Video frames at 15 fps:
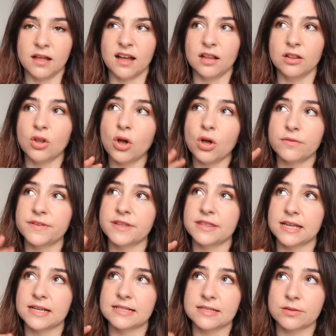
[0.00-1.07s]
A lot of the
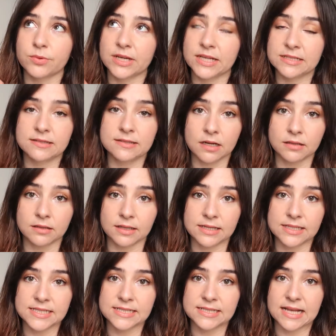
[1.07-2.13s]
things that were in
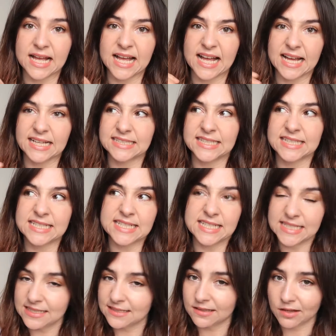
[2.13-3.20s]
Douglas I'd
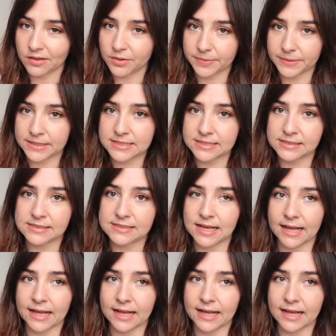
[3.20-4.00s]
seen in other places,